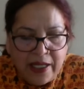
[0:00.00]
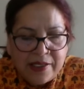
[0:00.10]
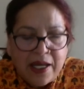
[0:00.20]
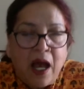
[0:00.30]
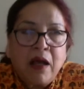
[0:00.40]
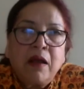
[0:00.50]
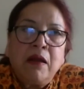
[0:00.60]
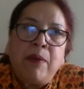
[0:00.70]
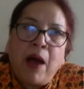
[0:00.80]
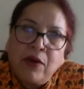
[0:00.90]
and his
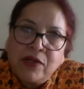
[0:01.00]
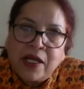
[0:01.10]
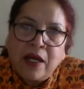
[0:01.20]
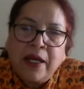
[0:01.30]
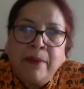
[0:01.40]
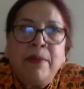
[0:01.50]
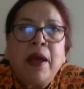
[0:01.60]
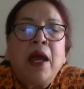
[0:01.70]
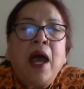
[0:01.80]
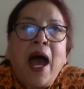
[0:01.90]
uncle Bhau Sahib